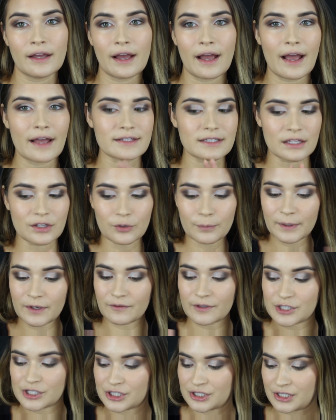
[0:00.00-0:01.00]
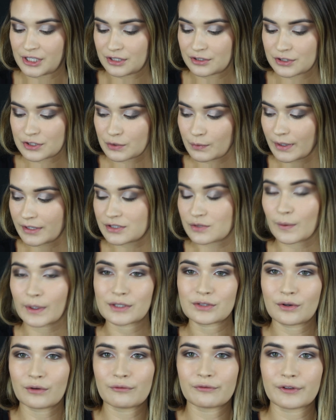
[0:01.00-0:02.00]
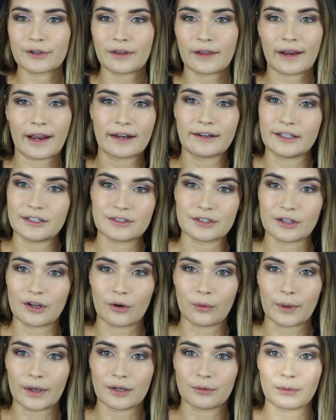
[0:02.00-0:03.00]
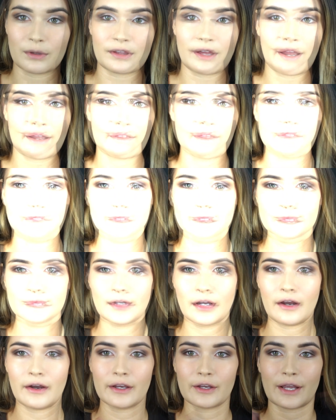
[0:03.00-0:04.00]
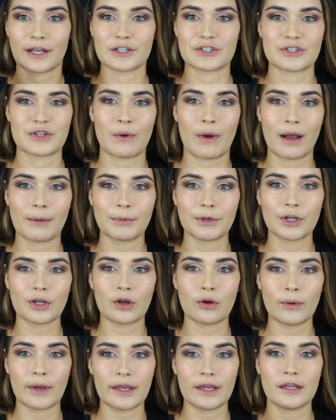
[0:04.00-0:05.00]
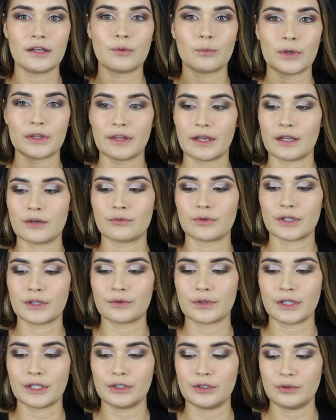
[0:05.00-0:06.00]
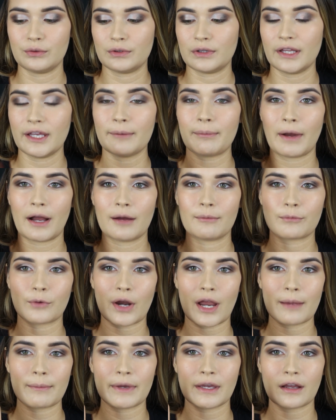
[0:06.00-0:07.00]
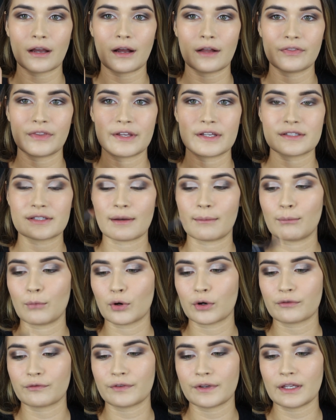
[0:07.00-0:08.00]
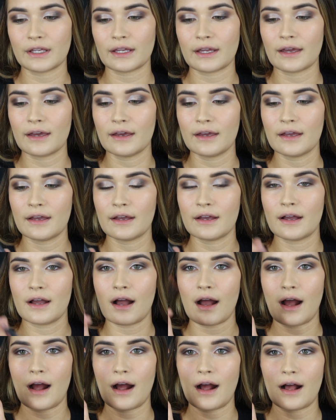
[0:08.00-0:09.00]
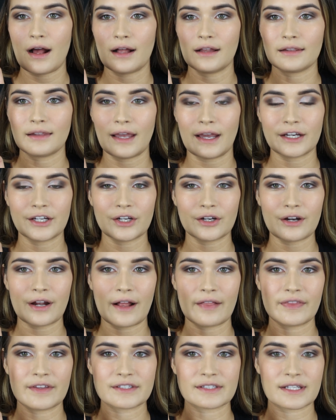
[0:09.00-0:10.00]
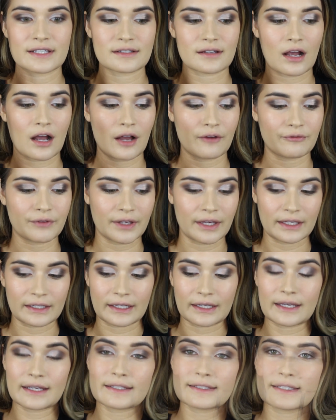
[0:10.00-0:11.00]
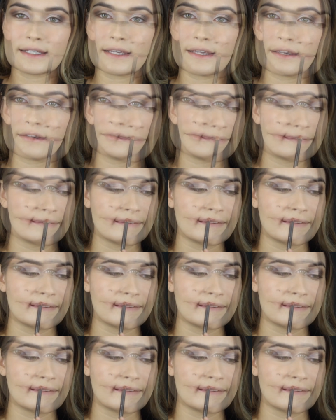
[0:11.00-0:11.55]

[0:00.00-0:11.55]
has a little bit of a sheen to it, so I don't feel like I need to go in with highlight. Alright guys, so I'm gonna go in with a really nude lip. I'm grabbing this Morphe liner, and this is Coffee and Kissy.